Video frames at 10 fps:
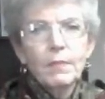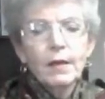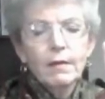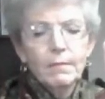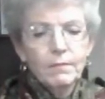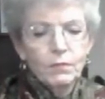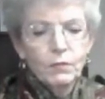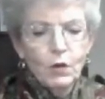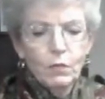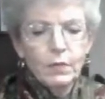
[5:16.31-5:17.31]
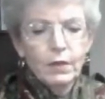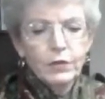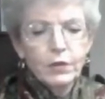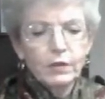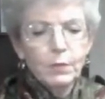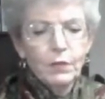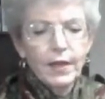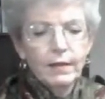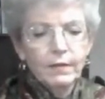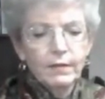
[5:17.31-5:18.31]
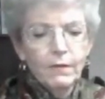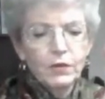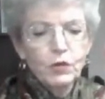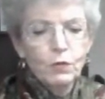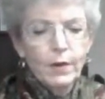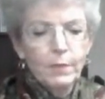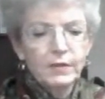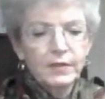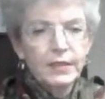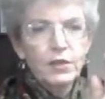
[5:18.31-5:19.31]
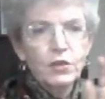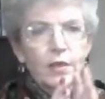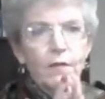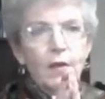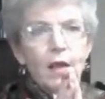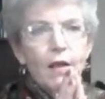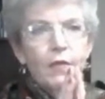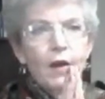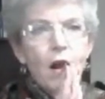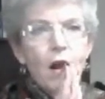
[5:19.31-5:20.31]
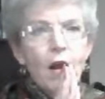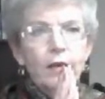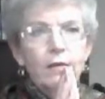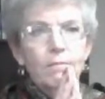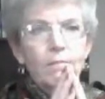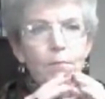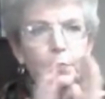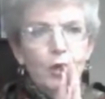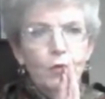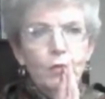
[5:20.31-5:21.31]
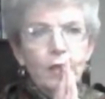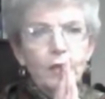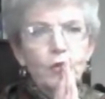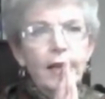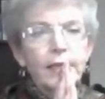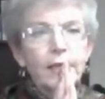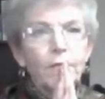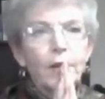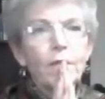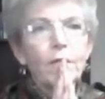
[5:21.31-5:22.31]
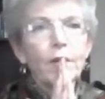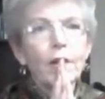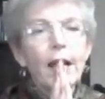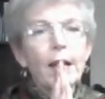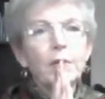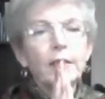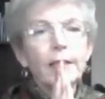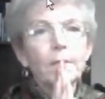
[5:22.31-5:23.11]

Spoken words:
I'll use both hands. Visual representation of the heart contracting very, very rapidly.